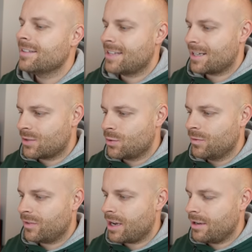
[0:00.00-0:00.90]

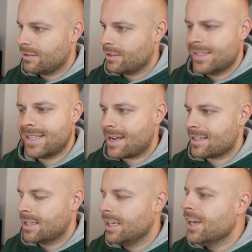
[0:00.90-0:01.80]
Taksówka is
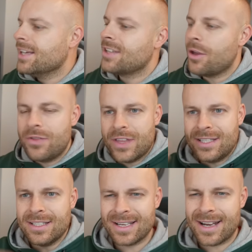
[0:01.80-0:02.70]
taxi. So
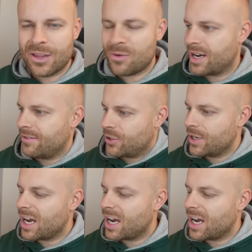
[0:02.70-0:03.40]
this is another one I've got.